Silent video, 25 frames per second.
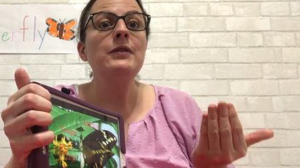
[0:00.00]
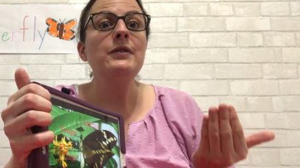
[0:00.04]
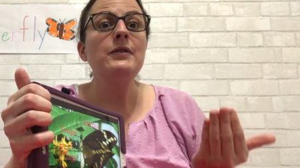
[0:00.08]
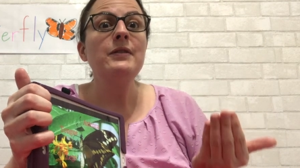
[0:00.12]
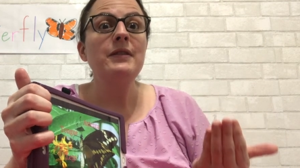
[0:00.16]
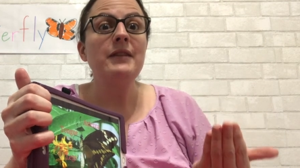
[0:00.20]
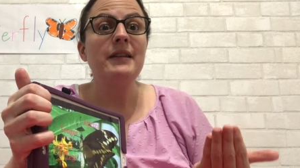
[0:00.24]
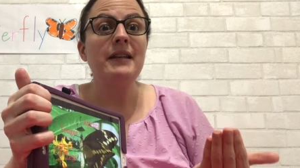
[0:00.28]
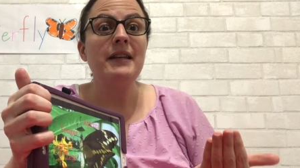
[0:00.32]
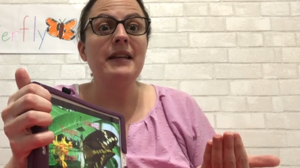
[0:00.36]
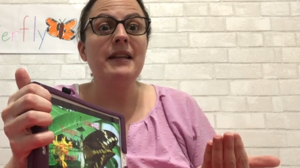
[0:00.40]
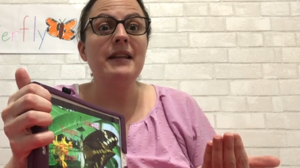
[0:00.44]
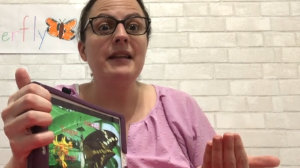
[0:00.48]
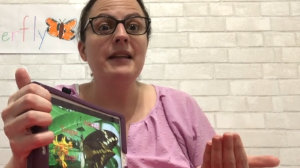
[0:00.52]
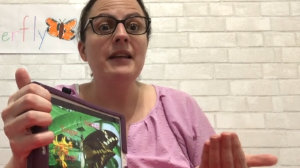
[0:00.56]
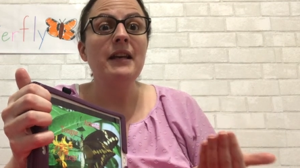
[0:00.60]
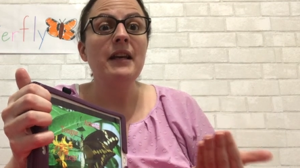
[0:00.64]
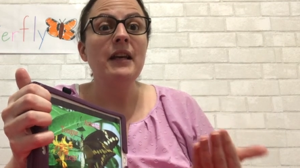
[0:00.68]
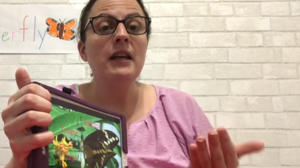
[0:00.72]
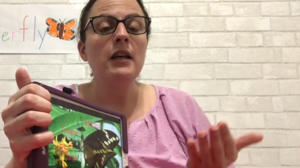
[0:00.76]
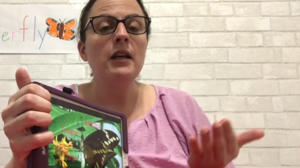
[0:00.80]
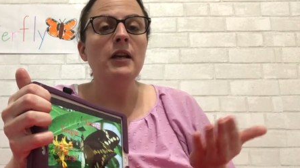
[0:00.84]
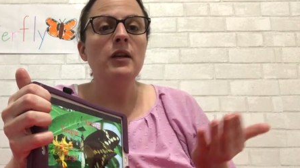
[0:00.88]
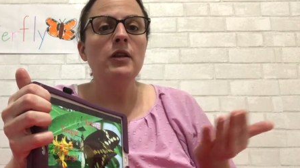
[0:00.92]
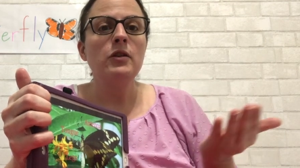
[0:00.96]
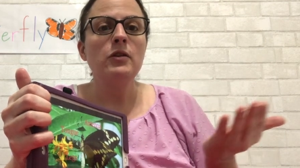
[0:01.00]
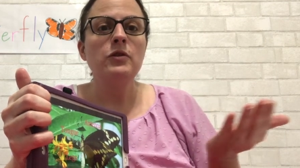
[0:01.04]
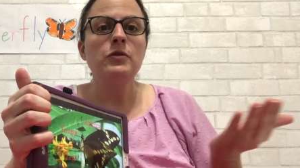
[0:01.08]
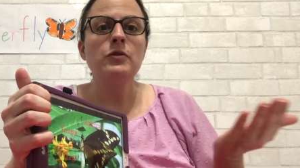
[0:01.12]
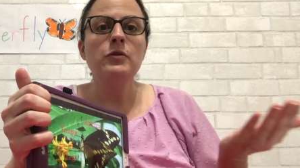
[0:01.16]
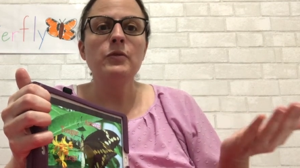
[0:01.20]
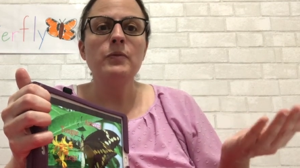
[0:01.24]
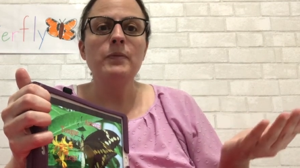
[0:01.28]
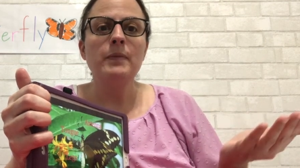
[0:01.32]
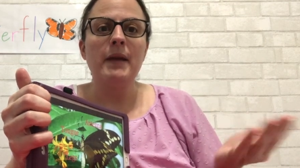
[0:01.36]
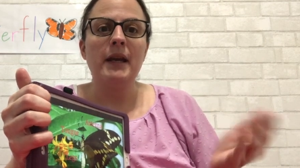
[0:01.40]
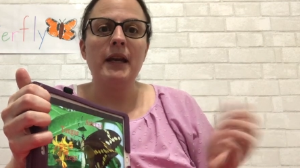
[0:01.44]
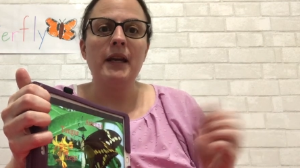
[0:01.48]
need
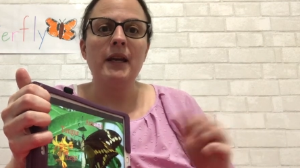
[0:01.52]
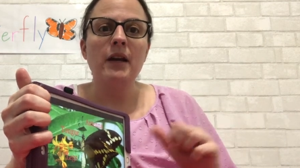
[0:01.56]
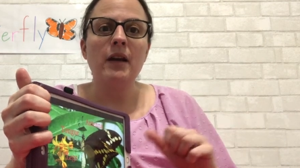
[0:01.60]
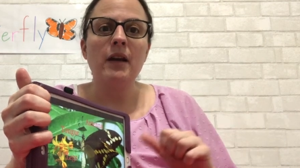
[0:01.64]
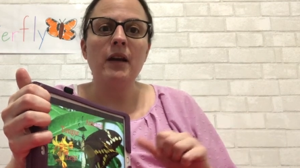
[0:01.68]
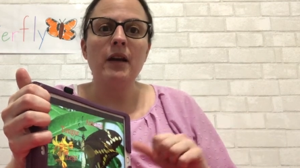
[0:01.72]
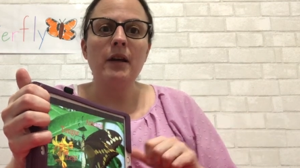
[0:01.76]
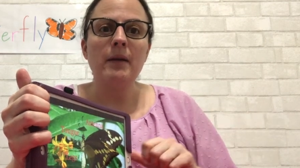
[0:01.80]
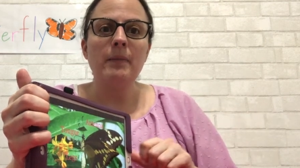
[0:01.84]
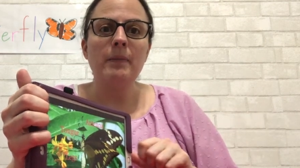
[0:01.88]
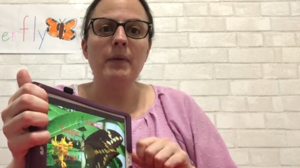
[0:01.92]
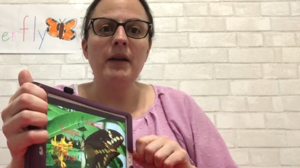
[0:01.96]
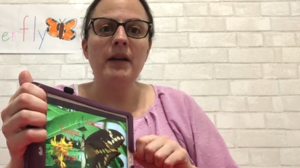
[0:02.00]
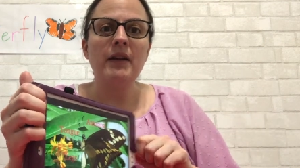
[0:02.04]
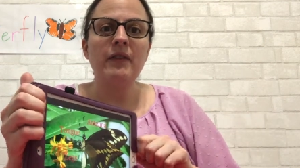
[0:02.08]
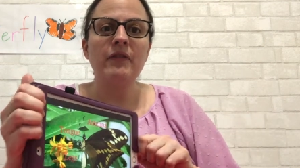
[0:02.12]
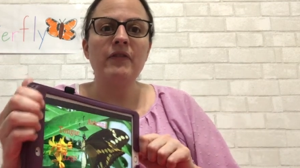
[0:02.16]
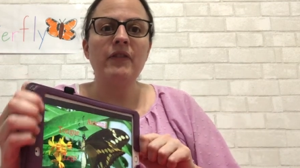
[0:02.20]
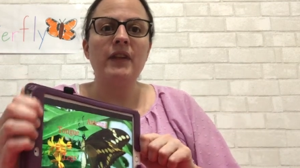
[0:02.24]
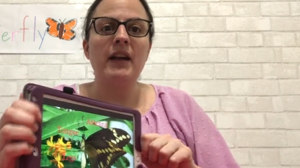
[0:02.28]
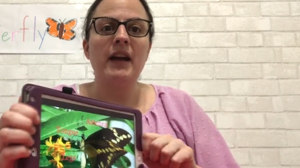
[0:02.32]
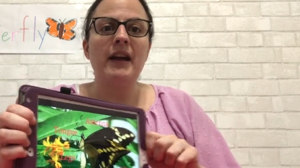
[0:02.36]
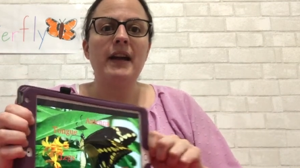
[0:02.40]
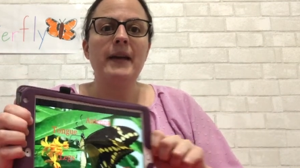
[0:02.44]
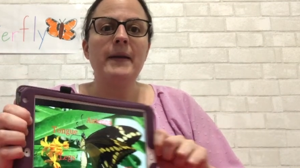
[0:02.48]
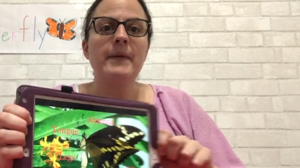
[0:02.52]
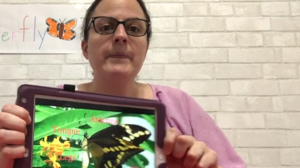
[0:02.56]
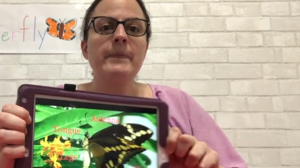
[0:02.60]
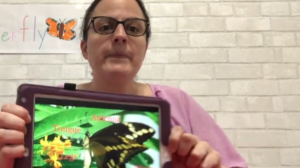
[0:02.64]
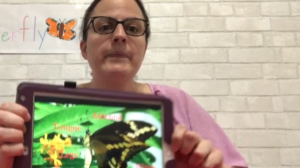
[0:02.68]
to make our butterfly.